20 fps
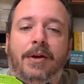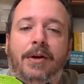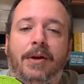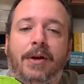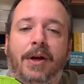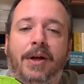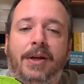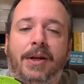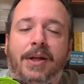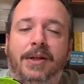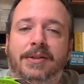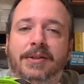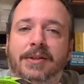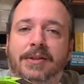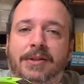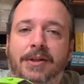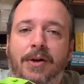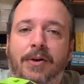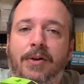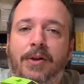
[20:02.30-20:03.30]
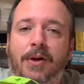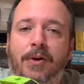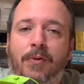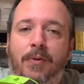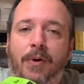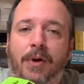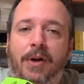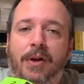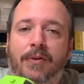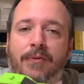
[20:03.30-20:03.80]
unnecessarily
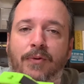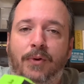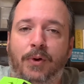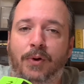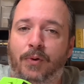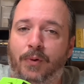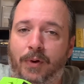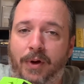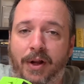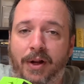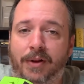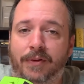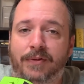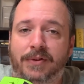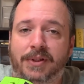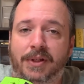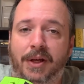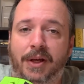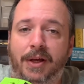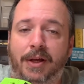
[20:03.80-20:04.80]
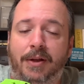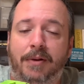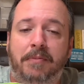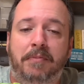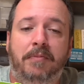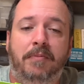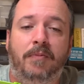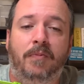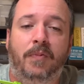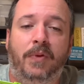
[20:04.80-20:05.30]
creative for creative's sake.
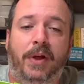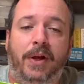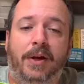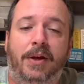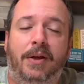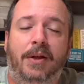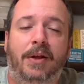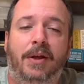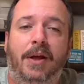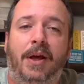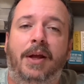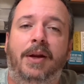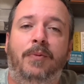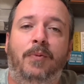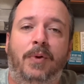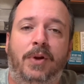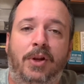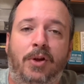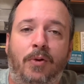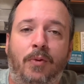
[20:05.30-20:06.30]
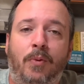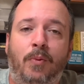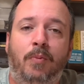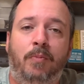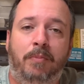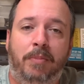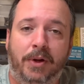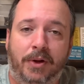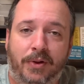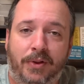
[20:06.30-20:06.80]
And when you
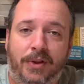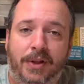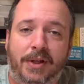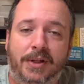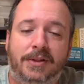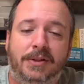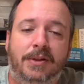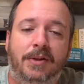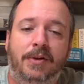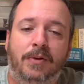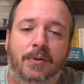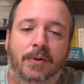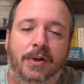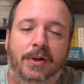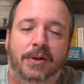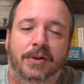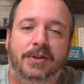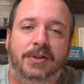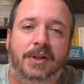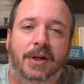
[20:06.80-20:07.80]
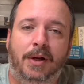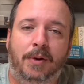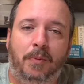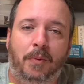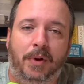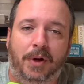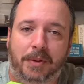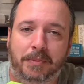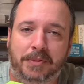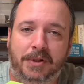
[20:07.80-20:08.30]
build this, you'll understand
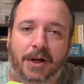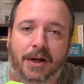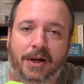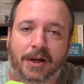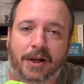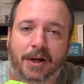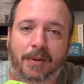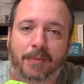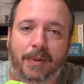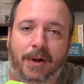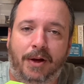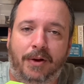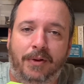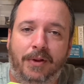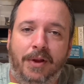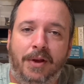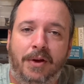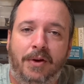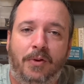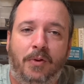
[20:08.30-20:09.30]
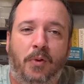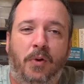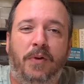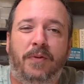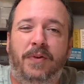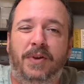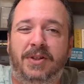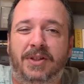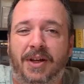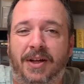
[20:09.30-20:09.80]
what I'm talking about. Or if
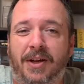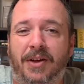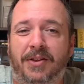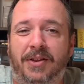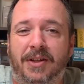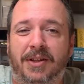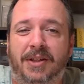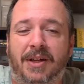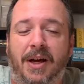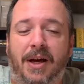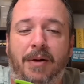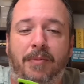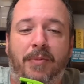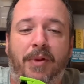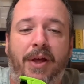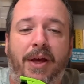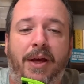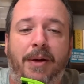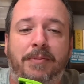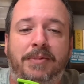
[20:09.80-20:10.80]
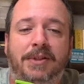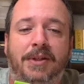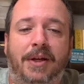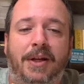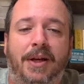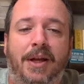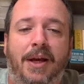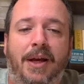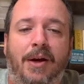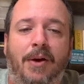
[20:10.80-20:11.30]
you check out the time lapse on
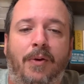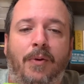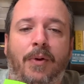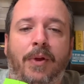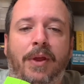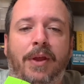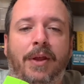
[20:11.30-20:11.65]
how